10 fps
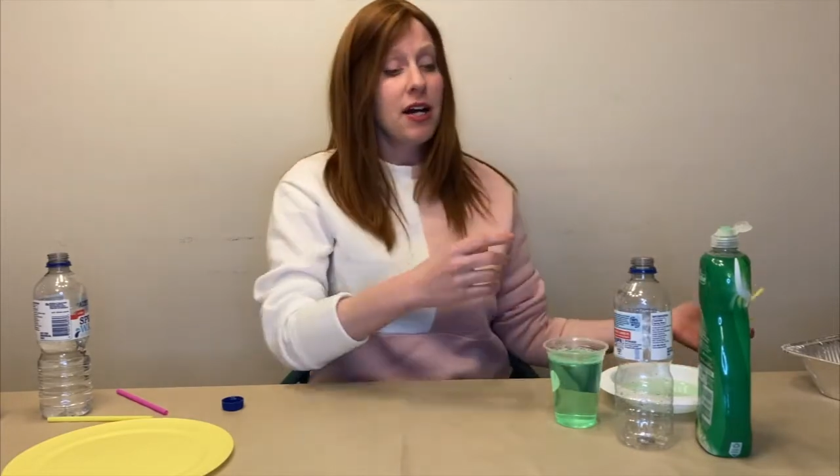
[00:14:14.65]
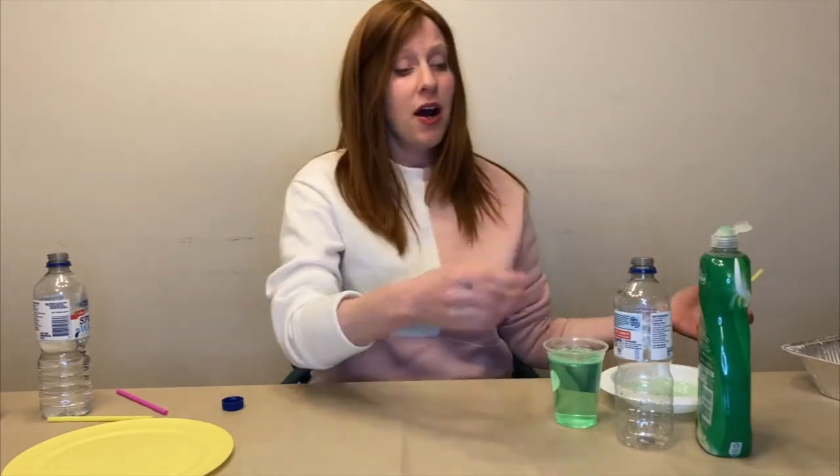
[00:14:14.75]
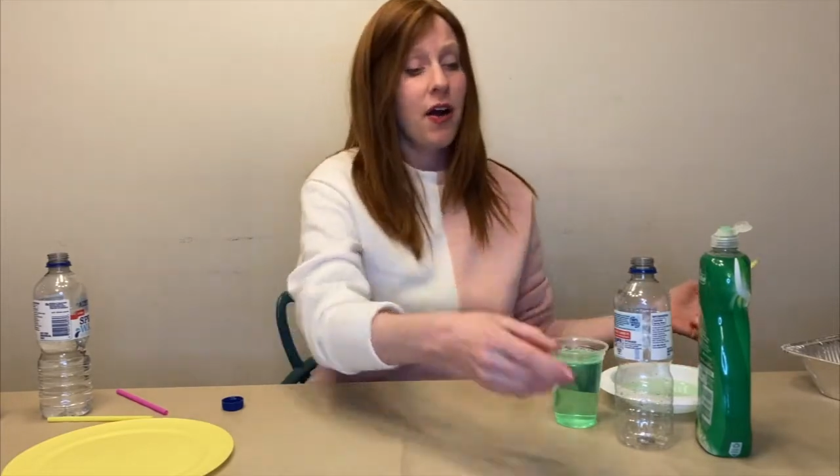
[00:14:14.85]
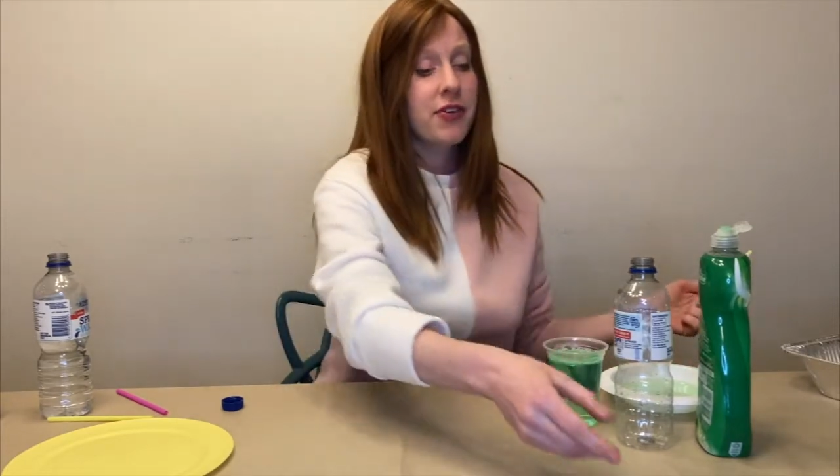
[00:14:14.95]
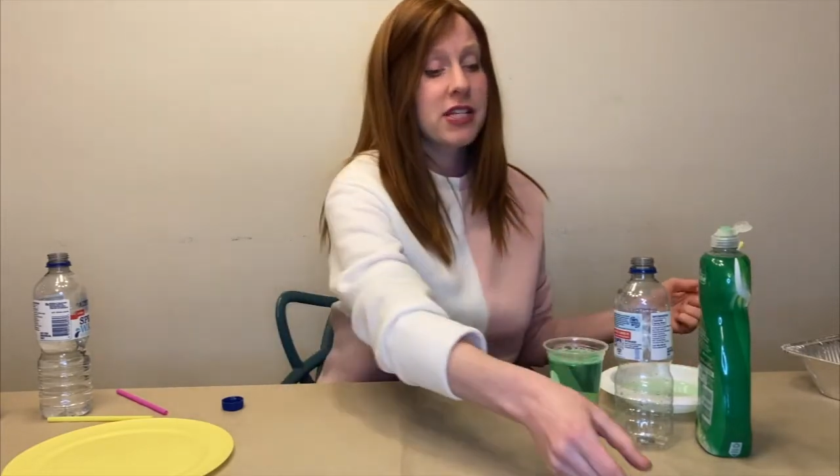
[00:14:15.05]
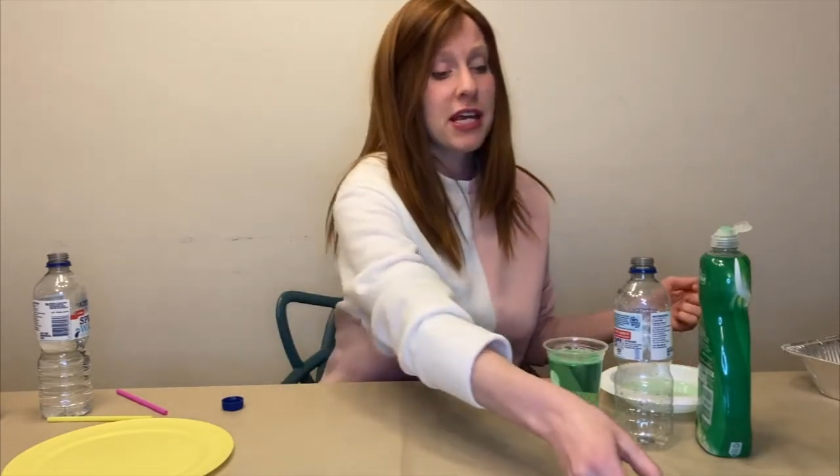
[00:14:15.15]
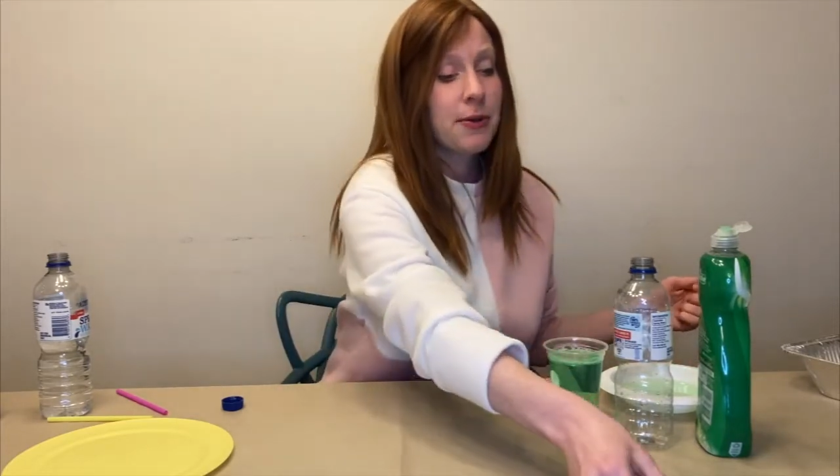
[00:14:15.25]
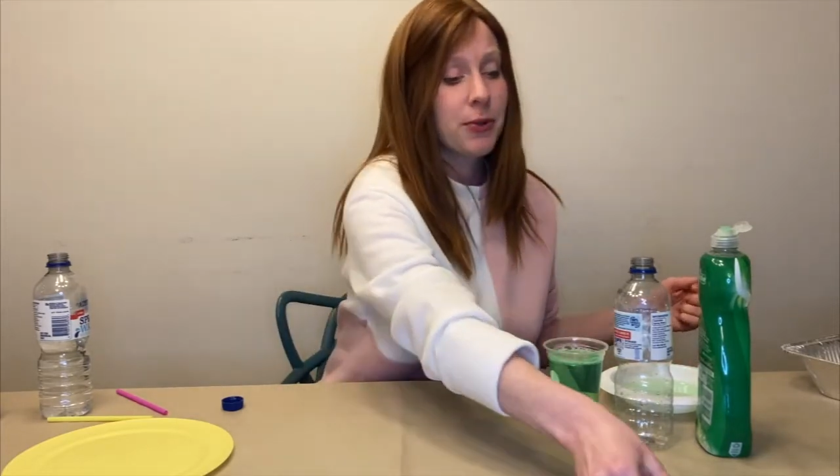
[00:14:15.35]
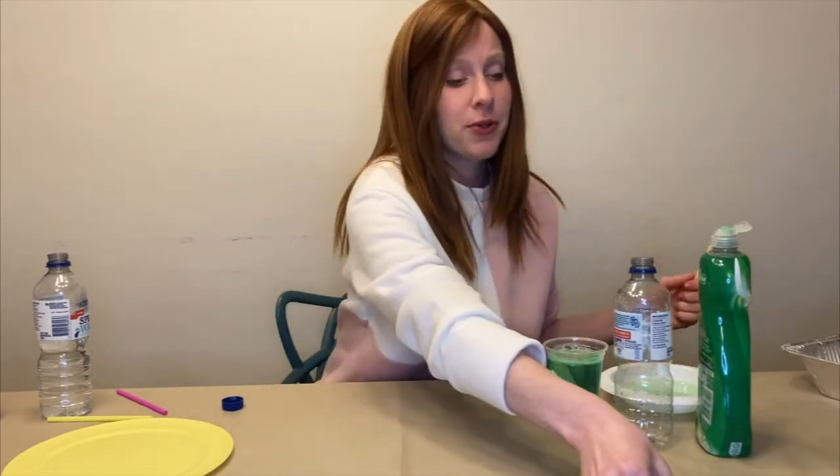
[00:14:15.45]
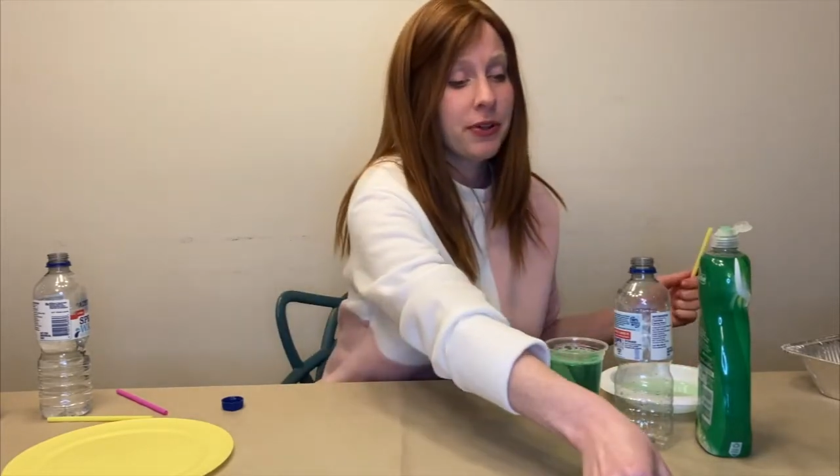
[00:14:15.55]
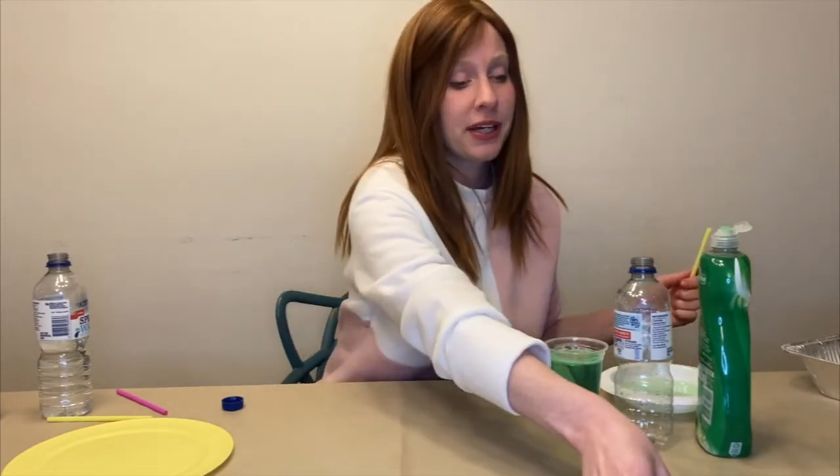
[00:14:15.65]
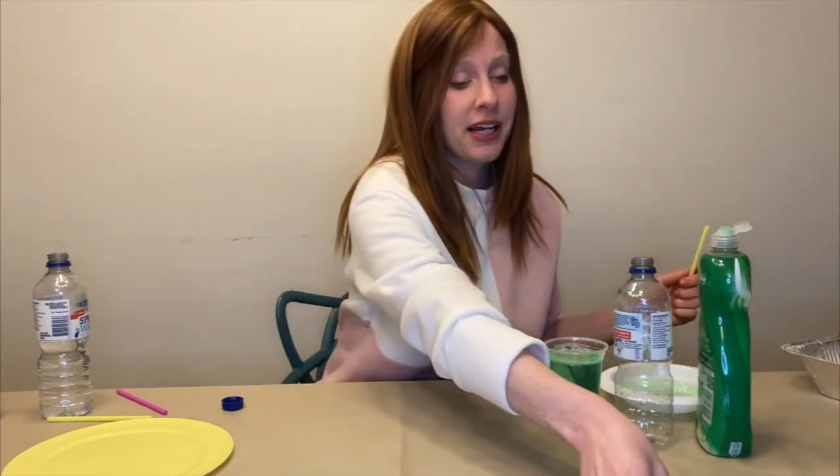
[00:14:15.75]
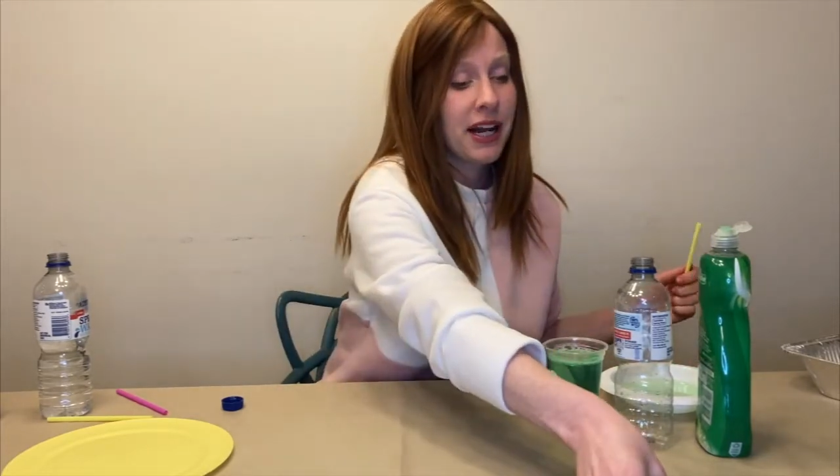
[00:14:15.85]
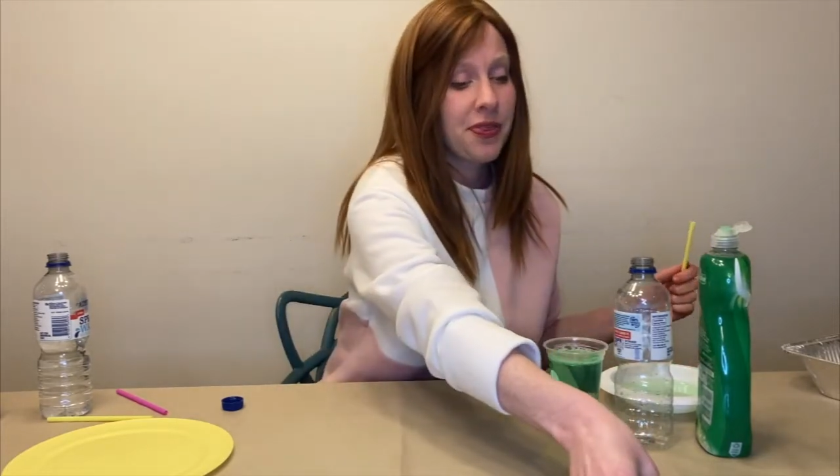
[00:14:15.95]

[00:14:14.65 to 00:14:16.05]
on the table, and I